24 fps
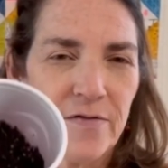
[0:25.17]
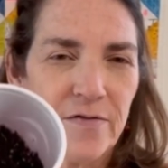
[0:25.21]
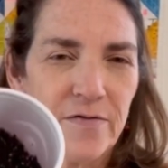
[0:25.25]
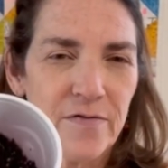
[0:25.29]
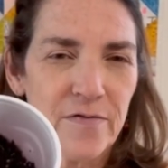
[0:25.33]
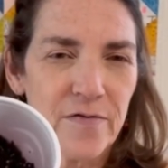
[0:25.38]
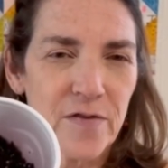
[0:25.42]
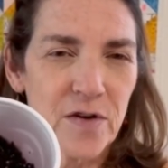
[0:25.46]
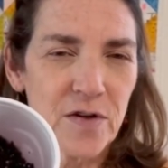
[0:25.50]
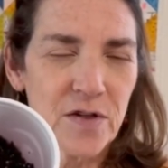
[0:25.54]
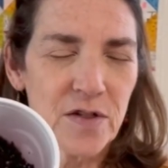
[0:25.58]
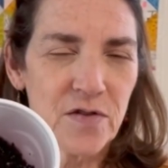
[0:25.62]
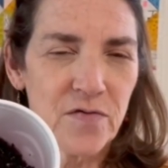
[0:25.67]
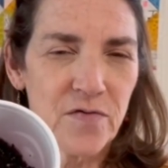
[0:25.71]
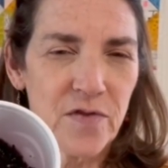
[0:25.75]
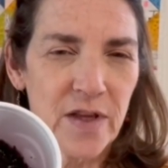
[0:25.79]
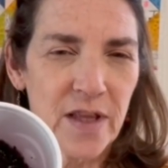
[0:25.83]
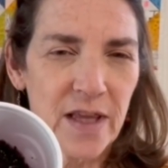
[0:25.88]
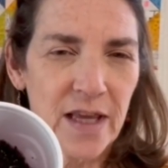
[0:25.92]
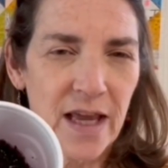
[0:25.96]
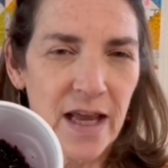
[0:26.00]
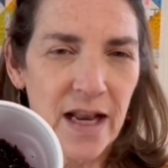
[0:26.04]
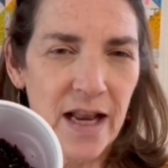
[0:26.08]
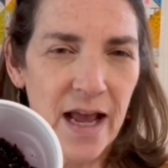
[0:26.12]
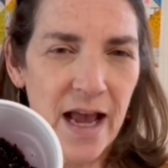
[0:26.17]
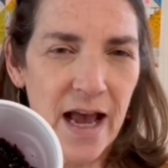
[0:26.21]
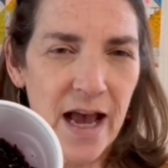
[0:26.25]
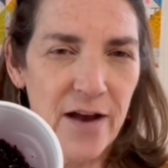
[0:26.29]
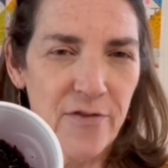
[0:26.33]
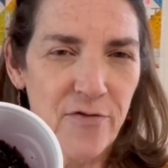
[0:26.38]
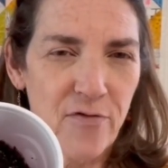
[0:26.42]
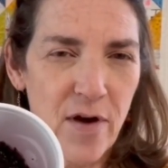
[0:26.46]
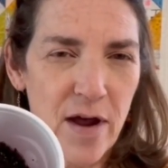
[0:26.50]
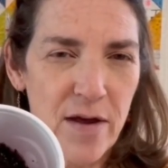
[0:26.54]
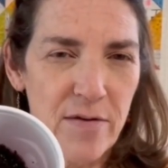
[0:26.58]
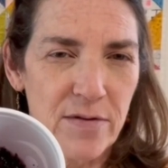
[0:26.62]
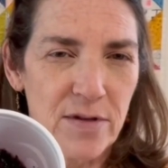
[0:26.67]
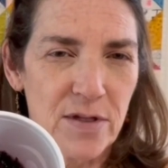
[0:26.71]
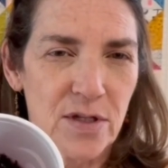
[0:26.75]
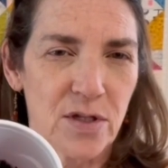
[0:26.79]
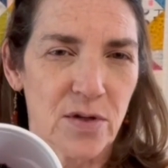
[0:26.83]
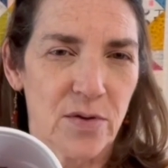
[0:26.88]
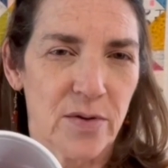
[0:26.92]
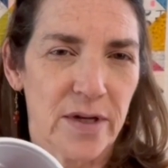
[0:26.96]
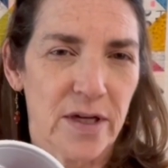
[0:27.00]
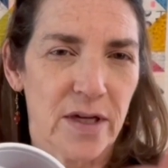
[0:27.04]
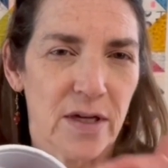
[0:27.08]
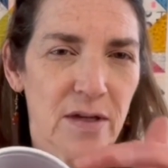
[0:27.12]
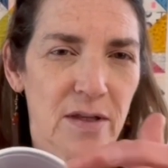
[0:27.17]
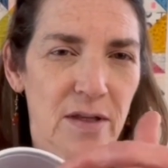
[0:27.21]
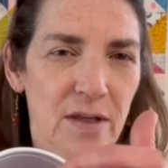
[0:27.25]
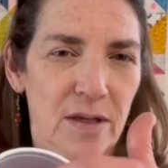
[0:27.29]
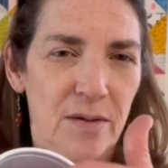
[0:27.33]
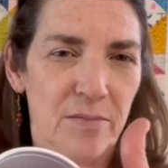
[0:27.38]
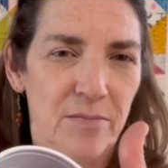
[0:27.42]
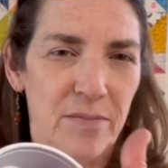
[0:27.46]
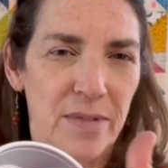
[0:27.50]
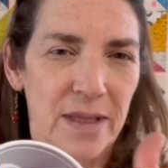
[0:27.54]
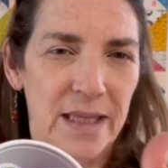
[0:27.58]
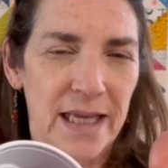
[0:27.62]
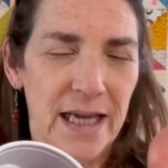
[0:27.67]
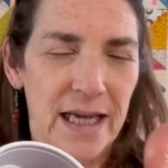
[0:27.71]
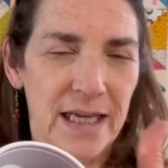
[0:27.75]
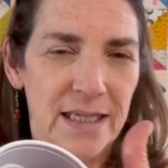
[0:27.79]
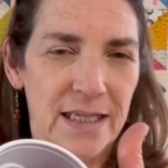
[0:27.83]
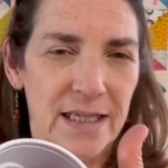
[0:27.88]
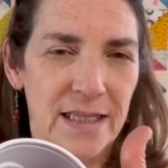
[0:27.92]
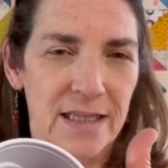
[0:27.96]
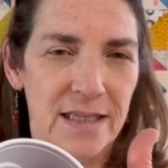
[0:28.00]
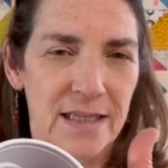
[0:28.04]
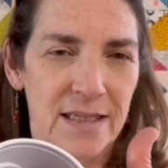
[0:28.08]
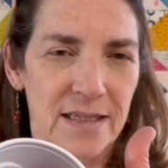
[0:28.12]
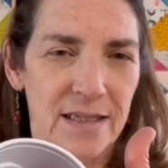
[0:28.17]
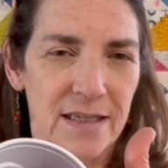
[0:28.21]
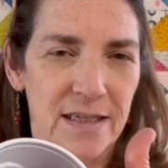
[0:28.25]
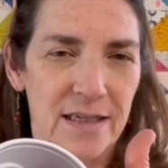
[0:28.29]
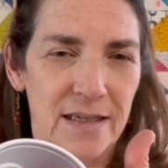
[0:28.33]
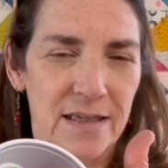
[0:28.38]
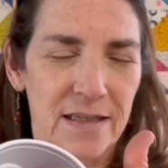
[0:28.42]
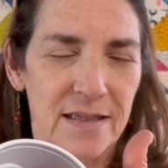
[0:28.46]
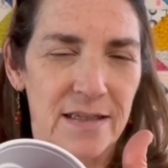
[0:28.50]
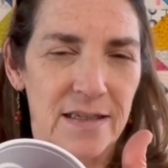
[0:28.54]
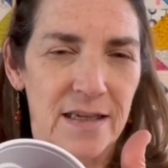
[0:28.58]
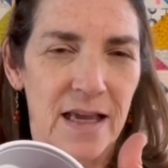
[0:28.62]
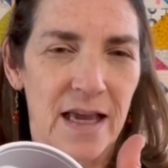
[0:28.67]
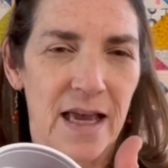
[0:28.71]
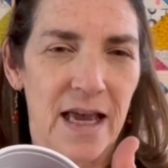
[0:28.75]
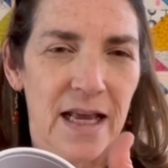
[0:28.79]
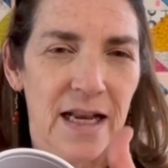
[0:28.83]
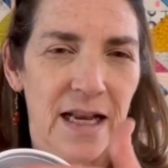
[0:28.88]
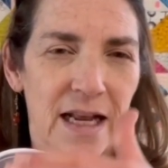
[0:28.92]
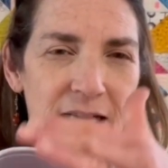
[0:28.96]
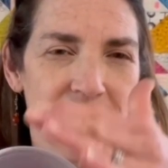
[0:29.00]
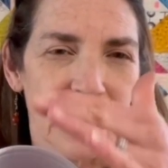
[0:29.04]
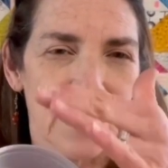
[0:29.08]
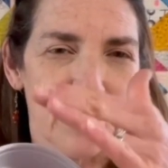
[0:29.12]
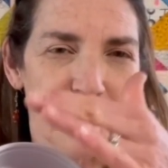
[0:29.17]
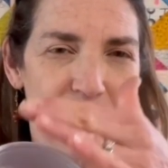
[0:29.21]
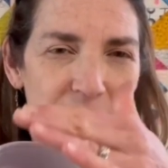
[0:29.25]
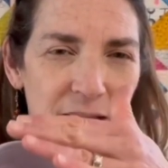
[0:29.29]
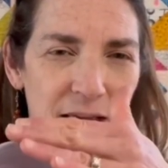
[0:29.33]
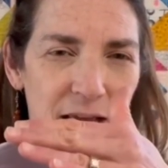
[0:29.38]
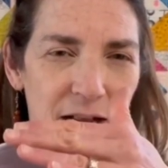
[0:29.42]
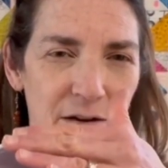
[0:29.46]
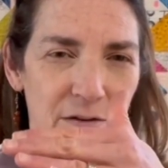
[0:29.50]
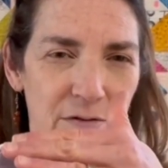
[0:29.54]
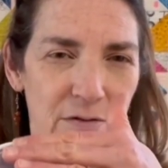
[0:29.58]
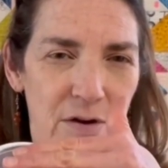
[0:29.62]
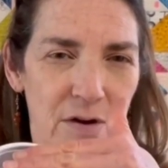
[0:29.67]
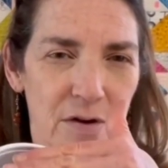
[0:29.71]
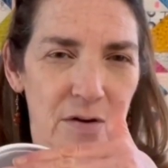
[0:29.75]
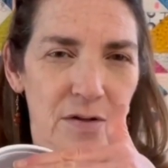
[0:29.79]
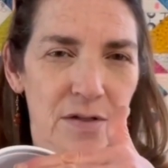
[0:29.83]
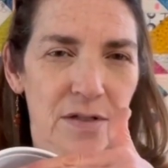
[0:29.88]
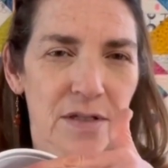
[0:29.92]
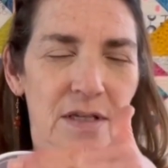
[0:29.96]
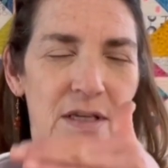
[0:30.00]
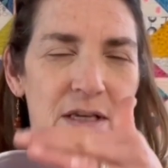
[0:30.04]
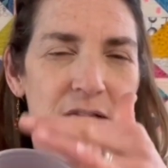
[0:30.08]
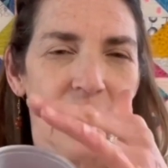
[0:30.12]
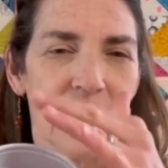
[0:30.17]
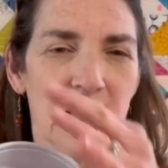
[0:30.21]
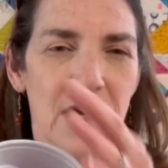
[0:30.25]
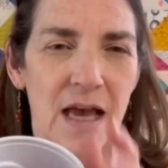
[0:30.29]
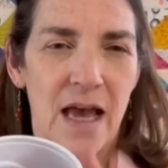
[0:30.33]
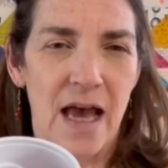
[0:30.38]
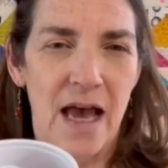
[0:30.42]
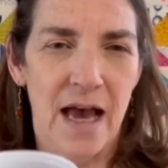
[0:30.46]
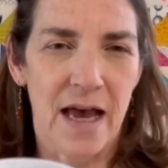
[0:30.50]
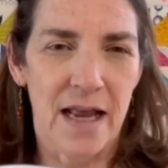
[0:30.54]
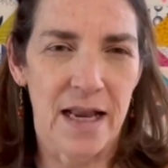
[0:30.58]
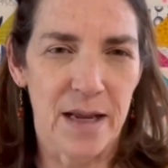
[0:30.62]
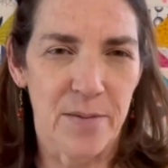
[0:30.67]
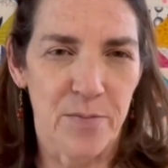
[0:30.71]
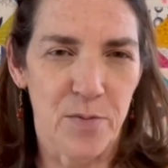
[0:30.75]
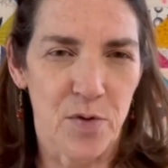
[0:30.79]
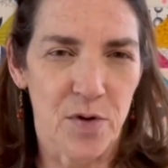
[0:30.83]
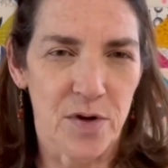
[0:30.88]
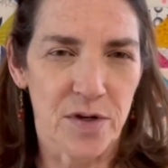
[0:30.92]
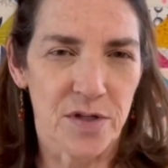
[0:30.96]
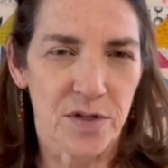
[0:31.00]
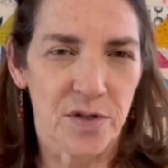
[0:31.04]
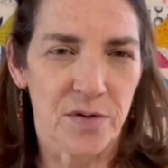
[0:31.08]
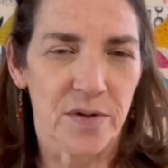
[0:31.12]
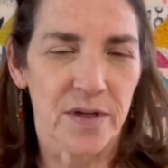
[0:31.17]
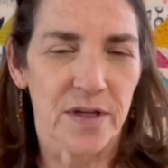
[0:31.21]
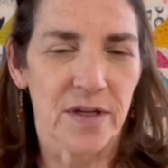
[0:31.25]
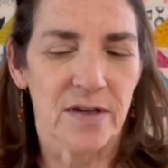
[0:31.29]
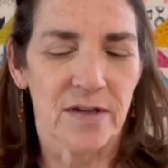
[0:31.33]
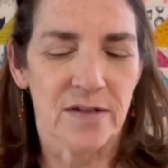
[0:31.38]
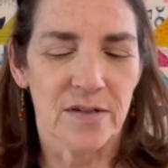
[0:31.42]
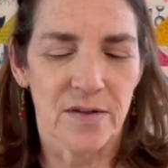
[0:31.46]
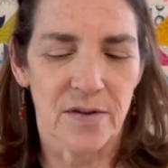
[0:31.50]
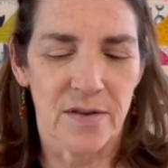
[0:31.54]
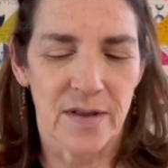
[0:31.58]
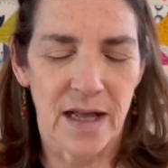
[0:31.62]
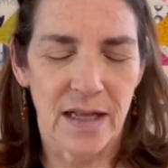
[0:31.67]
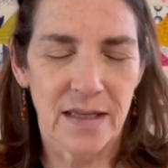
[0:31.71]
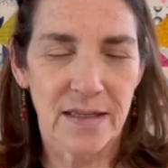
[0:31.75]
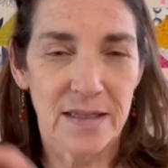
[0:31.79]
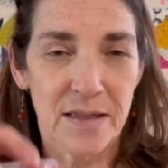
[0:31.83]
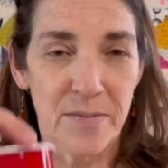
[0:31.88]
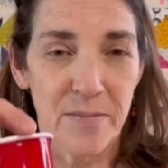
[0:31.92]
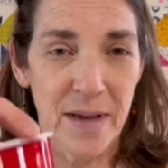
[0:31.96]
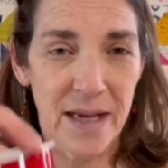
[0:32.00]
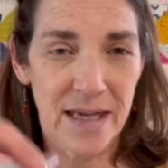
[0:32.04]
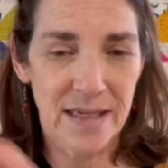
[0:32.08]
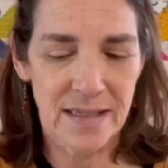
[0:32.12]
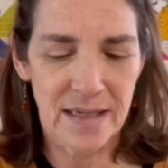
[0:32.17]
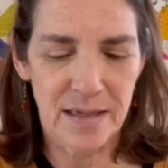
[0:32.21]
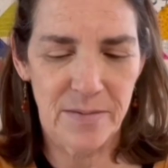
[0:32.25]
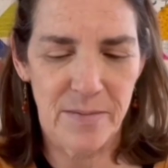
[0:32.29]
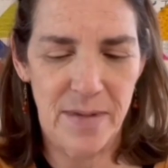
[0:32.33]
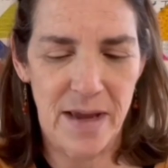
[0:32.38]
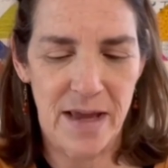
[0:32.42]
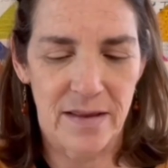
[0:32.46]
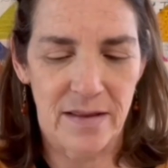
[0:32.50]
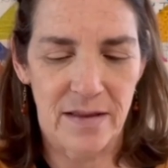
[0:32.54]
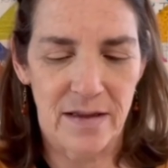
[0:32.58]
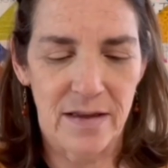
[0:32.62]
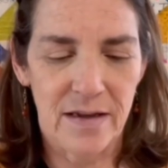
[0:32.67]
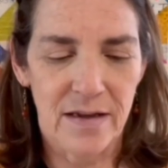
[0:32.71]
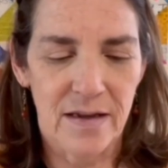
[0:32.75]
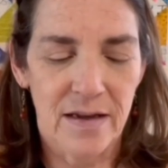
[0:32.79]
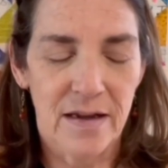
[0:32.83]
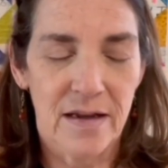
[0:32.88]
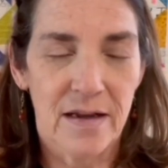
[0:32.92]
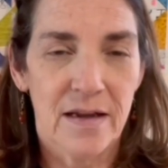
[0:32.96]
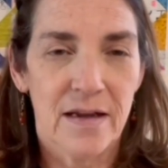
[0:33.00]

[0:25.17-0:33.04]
first filling it halfway with soil, planting the seeds, and as the plant grows, adding more soil. So that's the basic method.